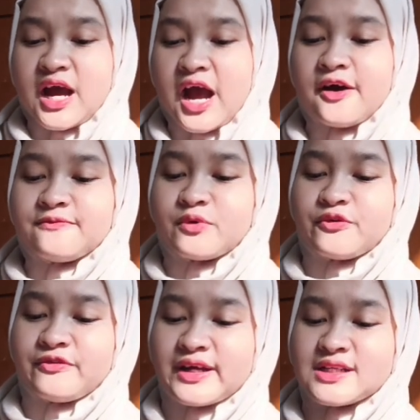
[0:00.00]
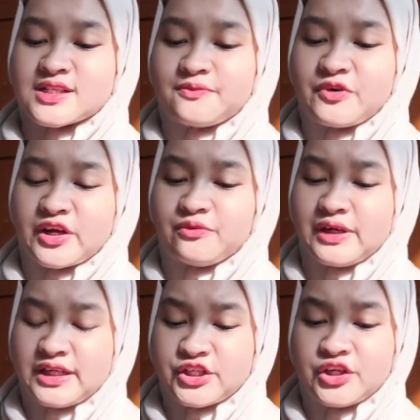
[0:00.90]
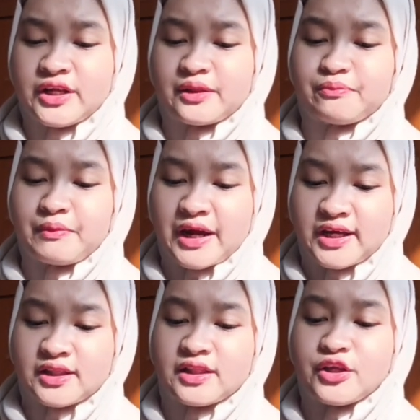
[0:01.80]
have provided some recommendation that might